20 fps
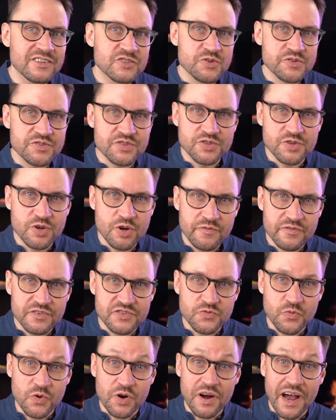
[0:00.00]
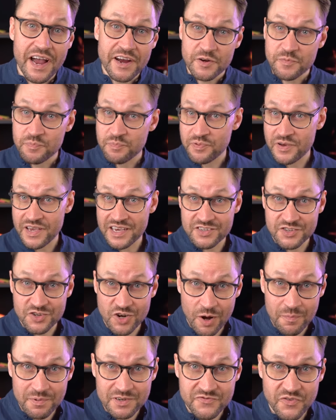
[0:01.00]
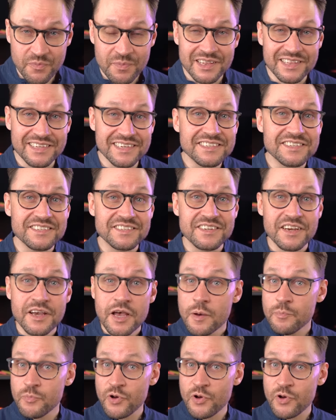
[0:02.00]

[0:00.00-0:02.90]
into a service where I could pick topics from a list,